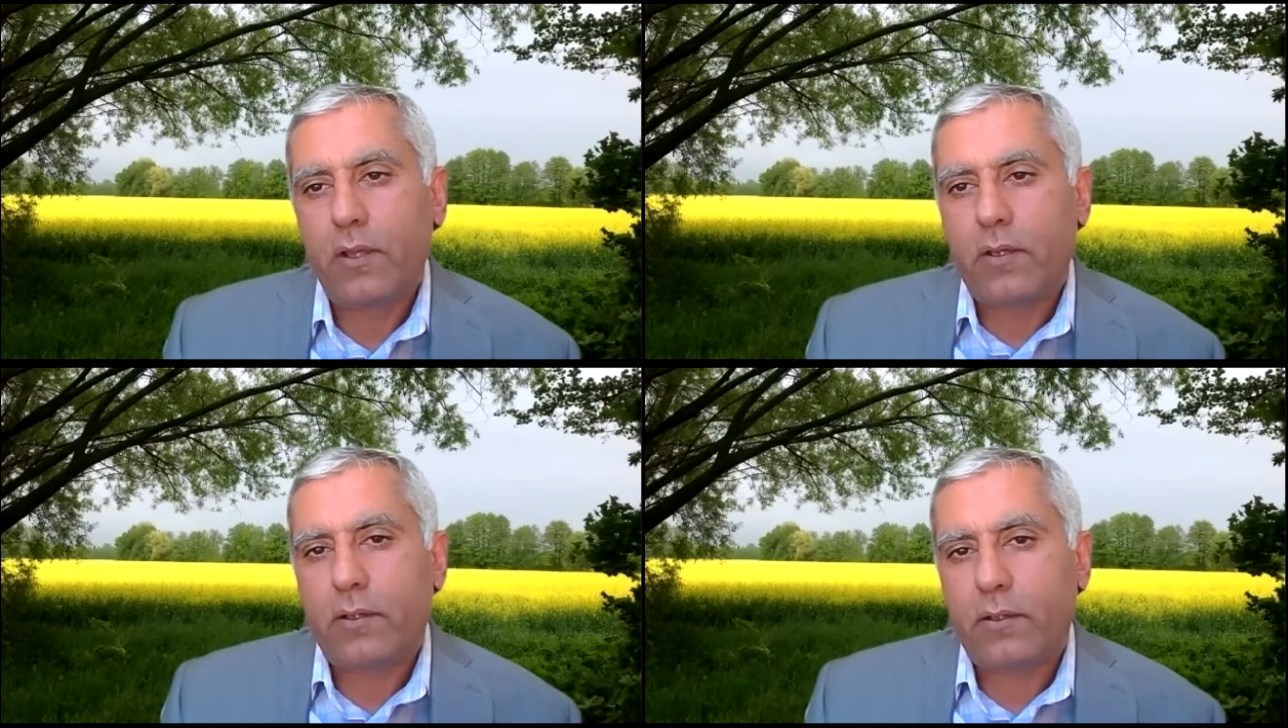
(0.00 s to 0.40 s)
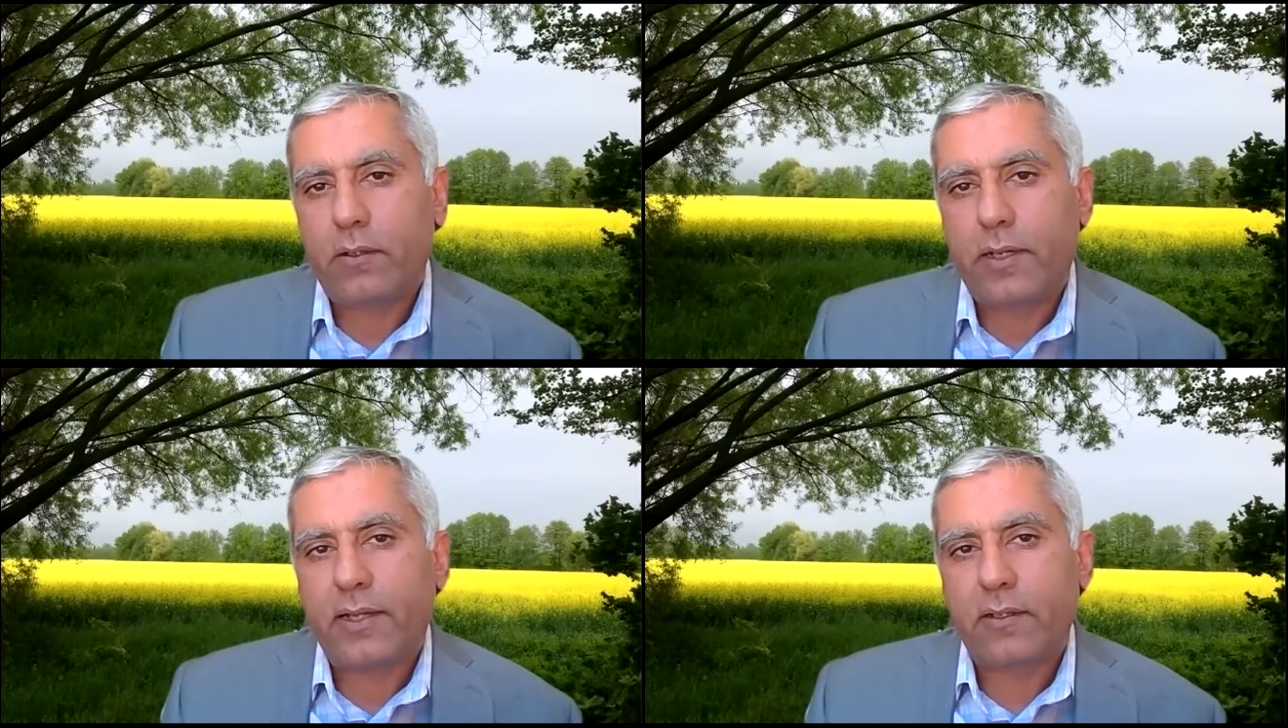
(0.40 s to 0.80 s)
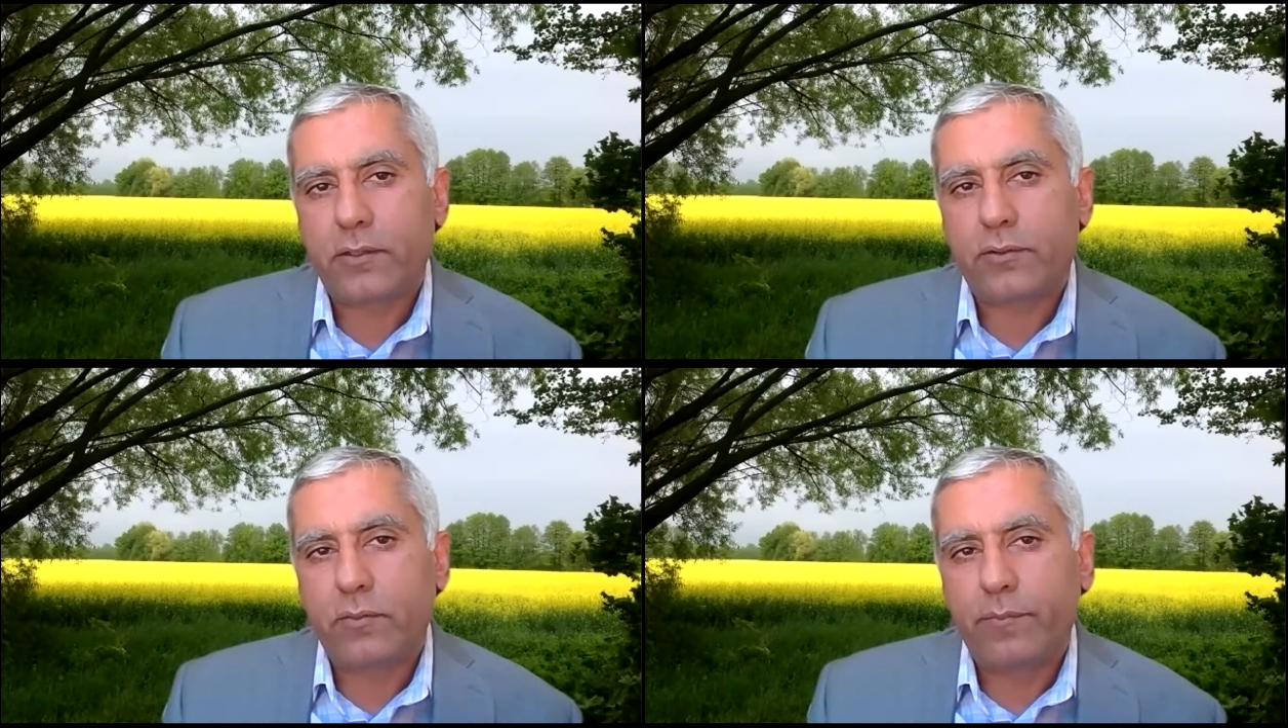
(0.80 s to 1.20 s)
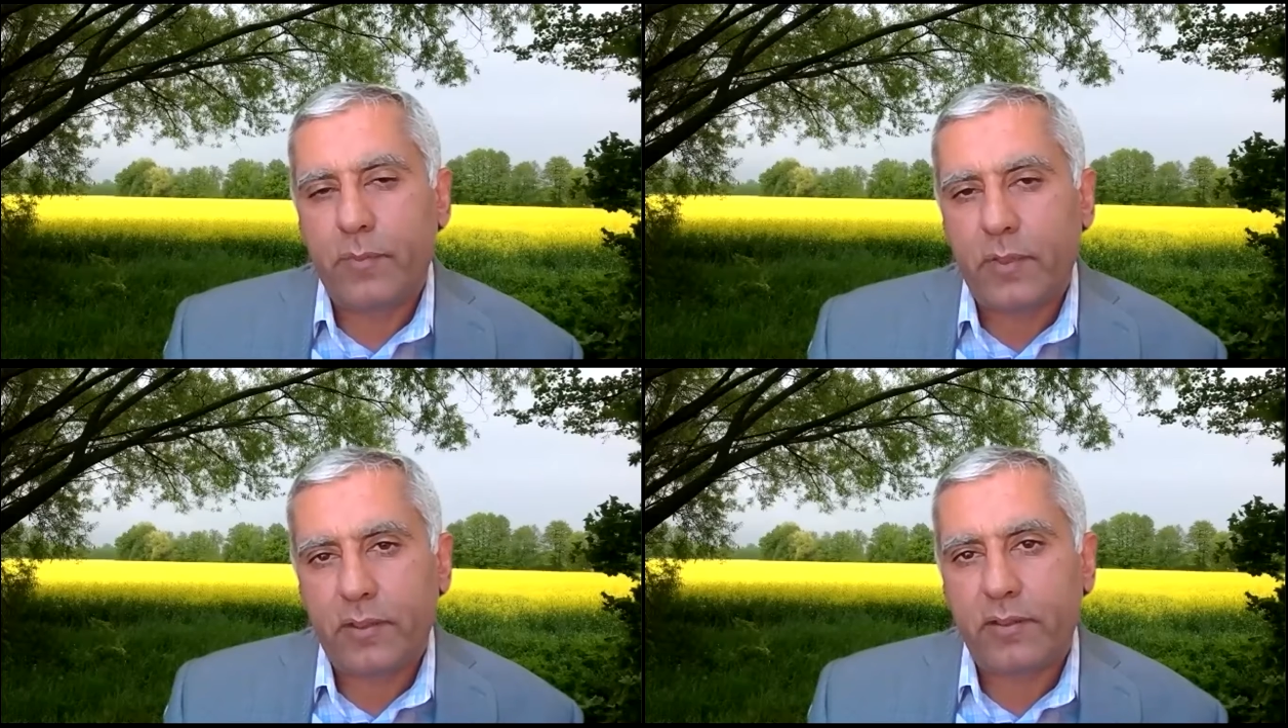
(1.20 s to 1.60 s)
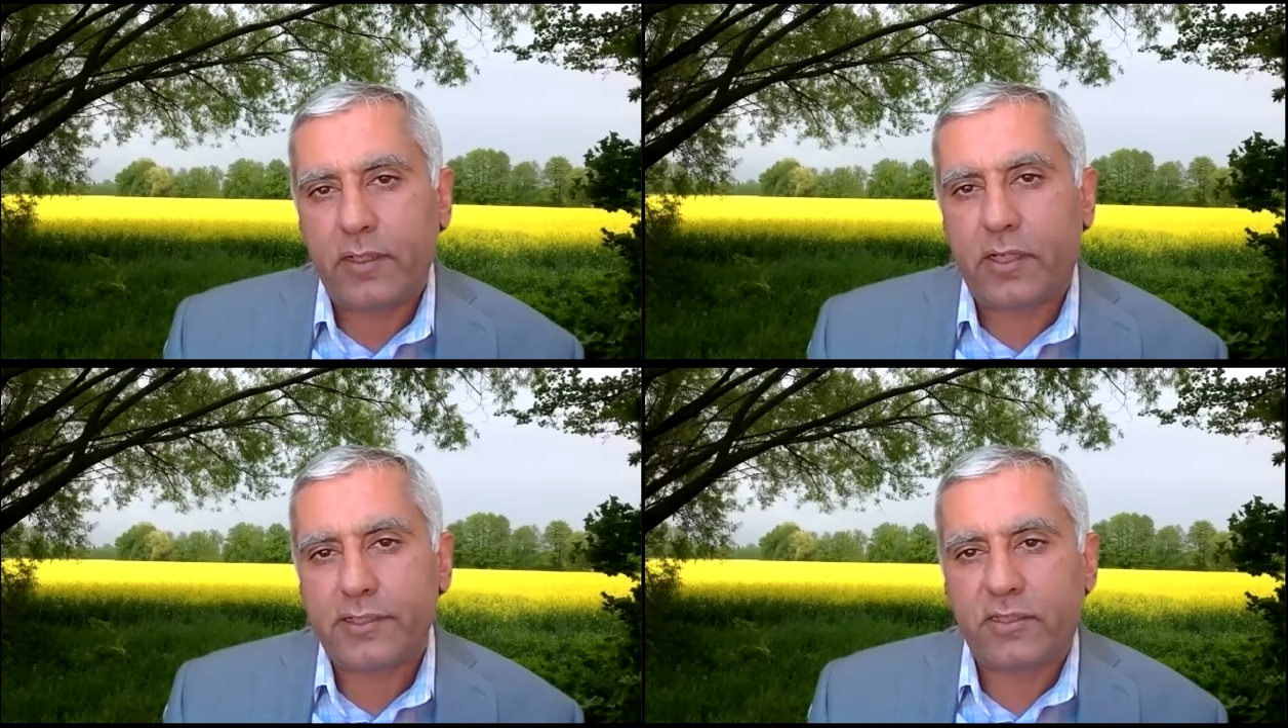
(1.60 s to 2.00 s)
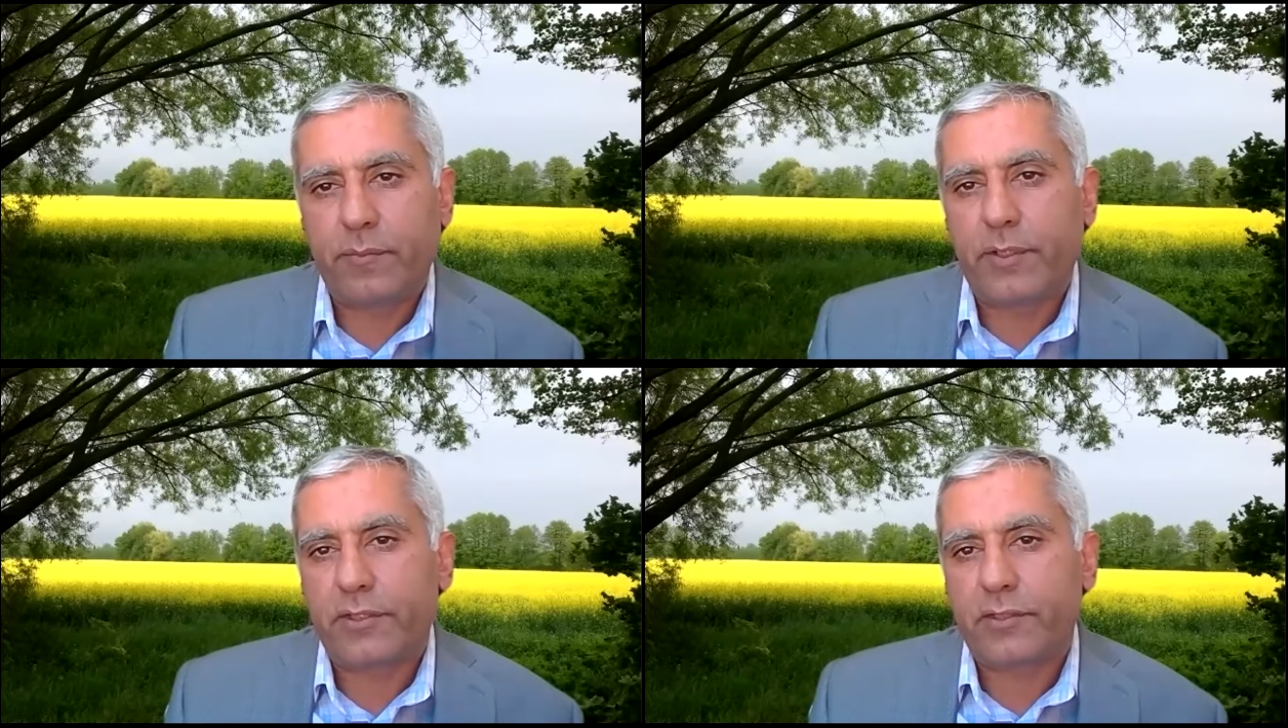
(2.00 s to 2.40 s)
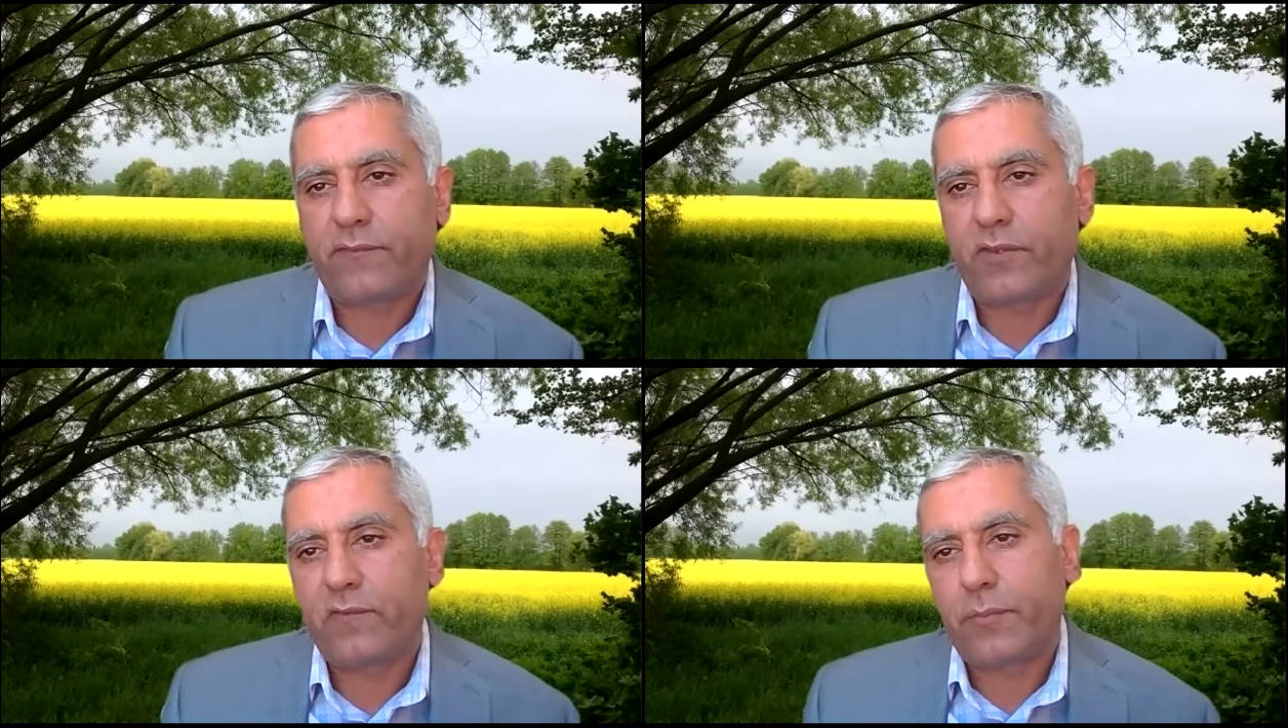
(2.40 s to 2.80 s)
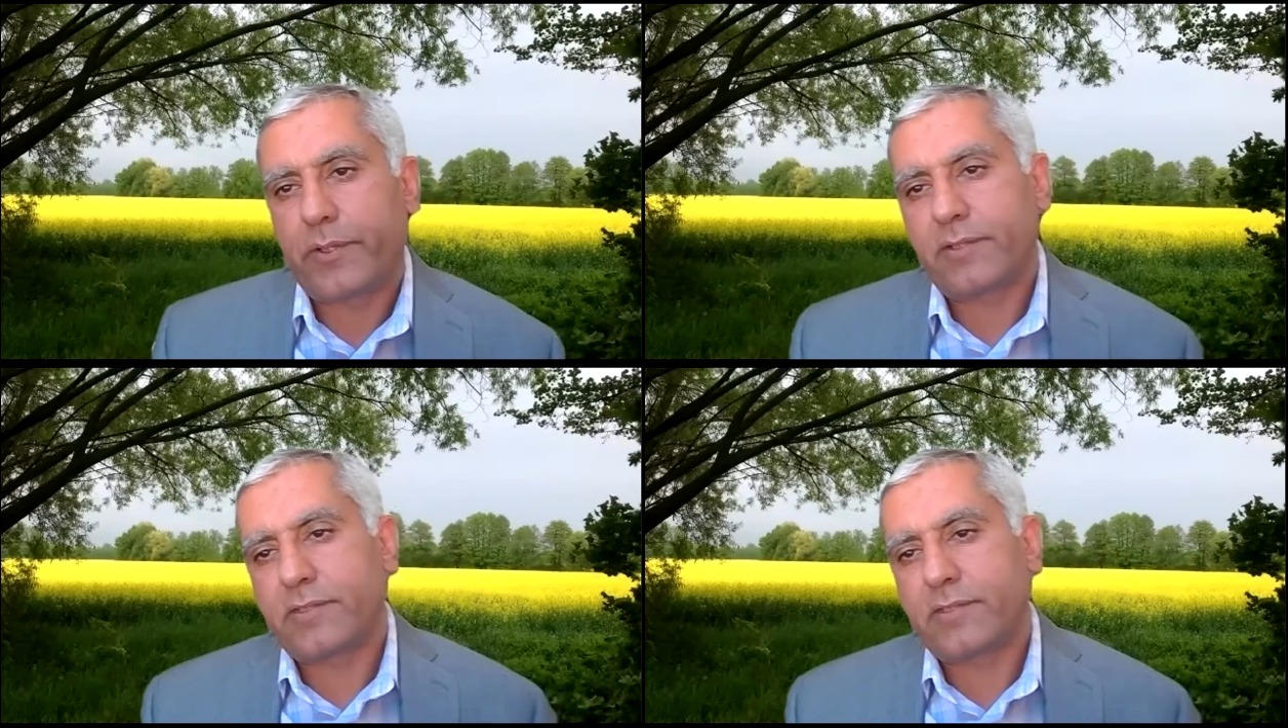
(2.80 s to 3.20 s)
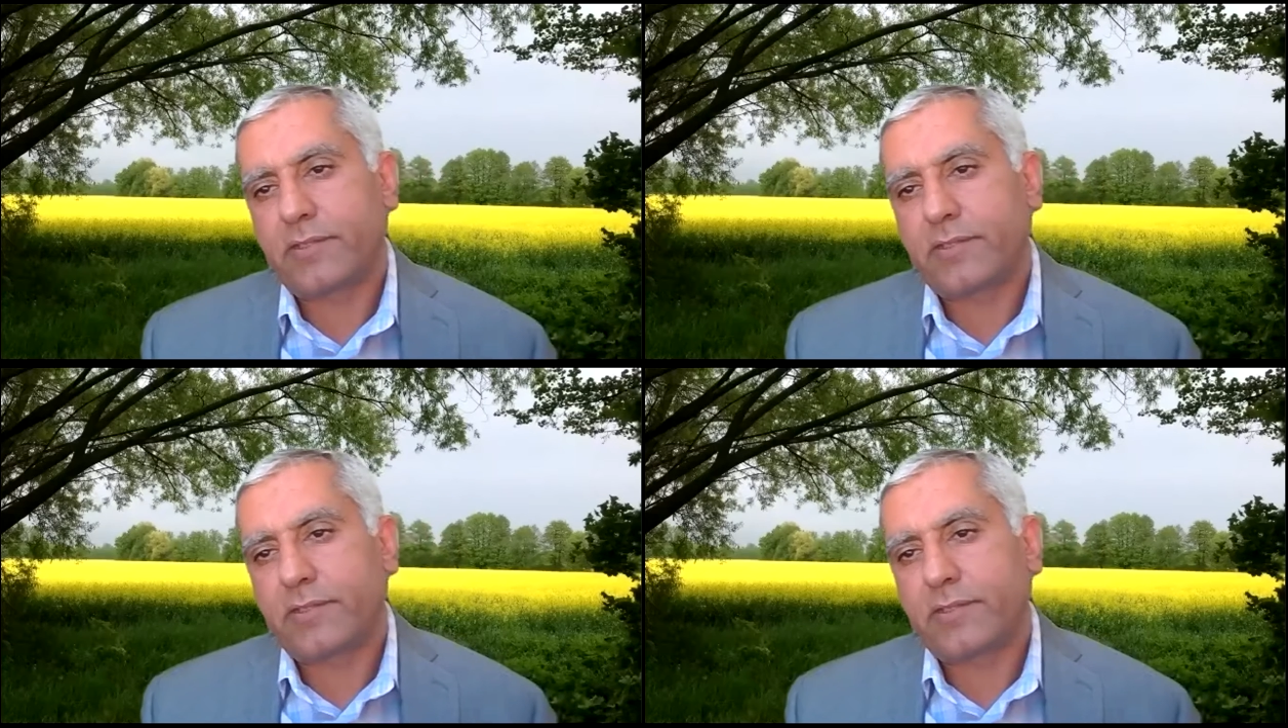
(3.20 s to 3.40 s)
and also the customers of the weapons